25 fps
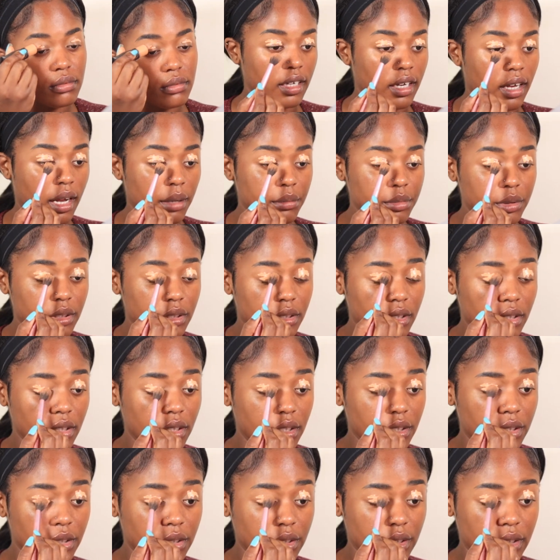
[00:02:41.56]
I'm just going
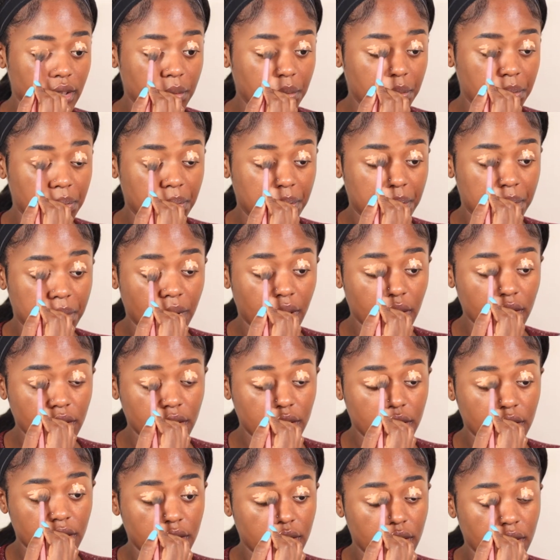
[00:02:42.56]
to use a
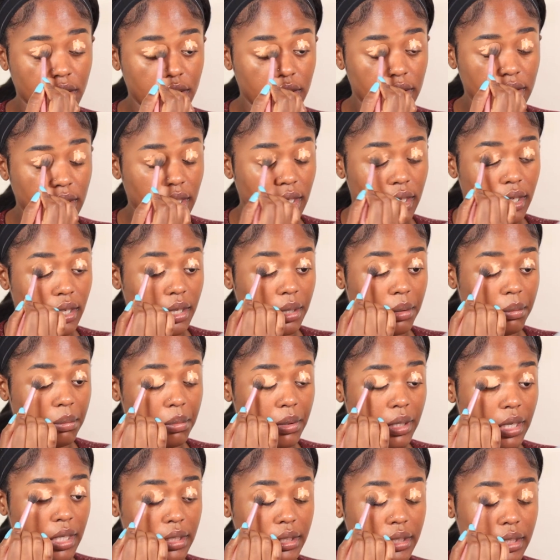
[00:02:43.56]
brush to
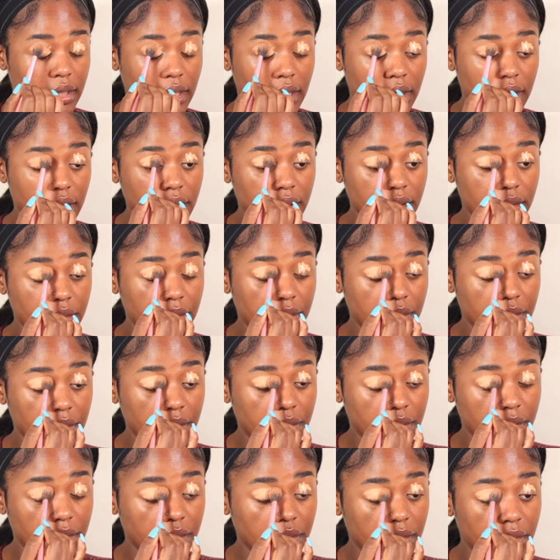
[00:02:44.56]
blend it in.
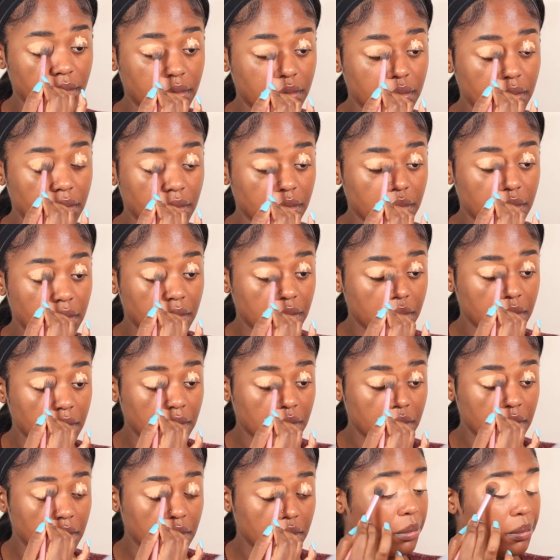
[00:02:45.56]

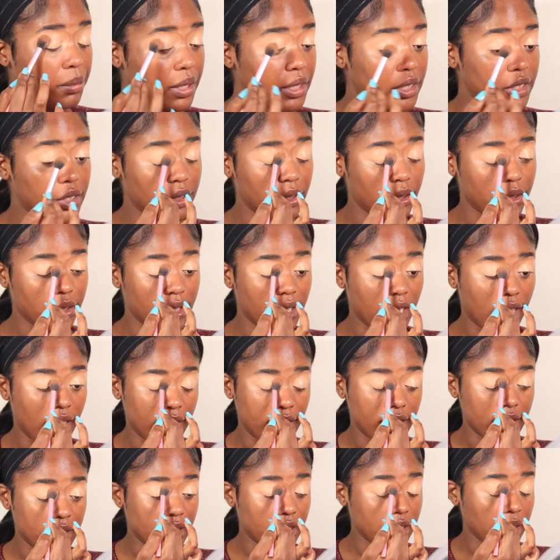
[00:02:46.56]
I'll make sure that
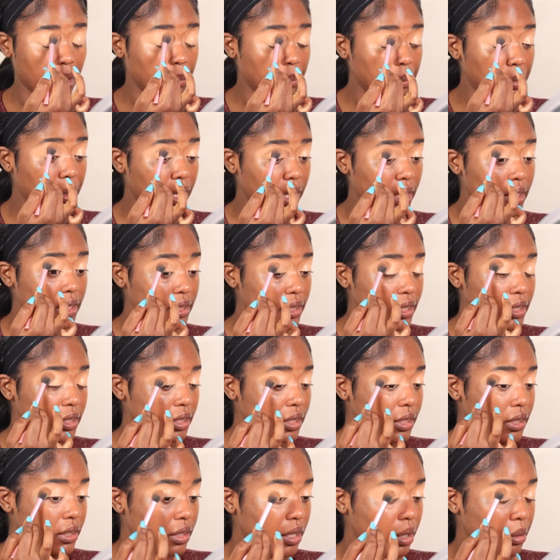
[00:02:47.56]
it's blended
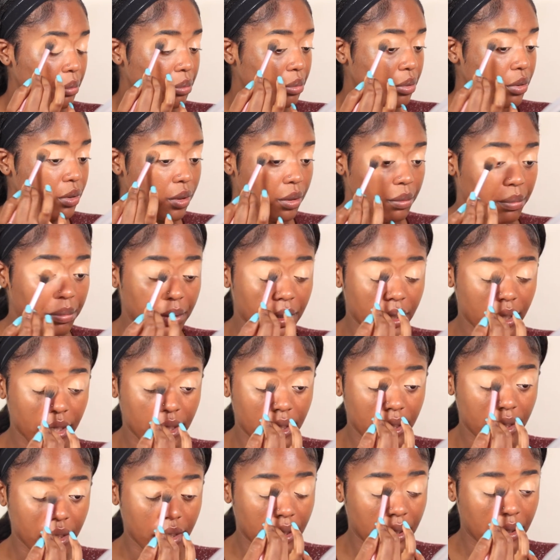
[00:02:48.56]
in
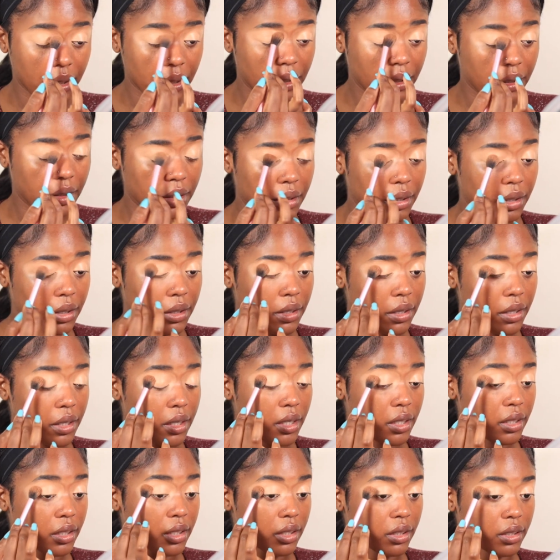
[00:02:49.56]
properly
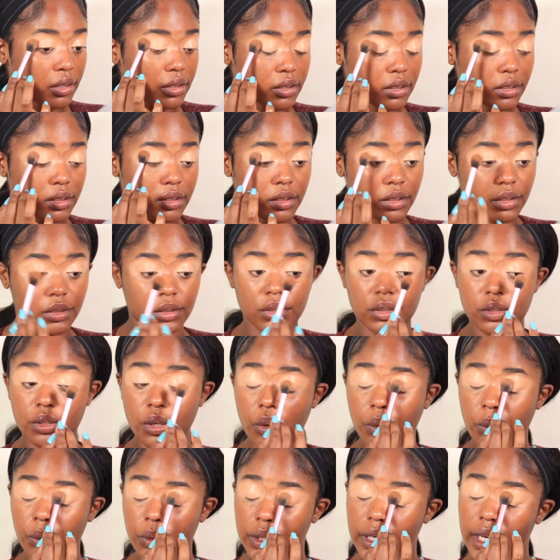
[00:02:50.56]
because you
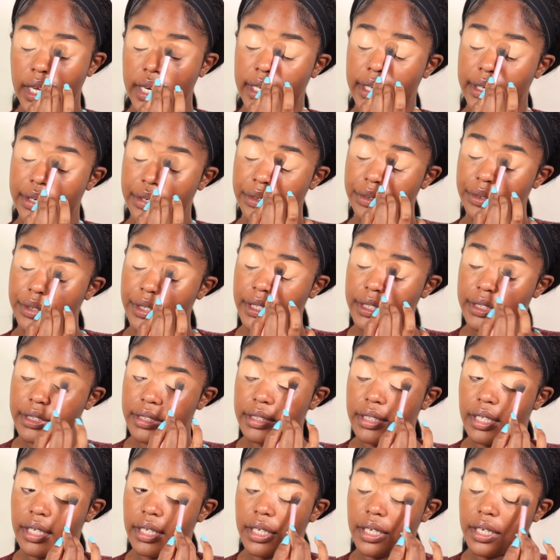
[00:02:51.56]
don't want any
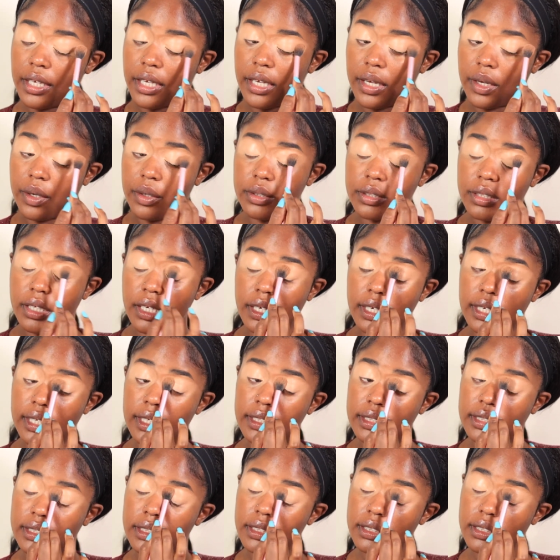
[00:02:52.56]
creasing on the lid,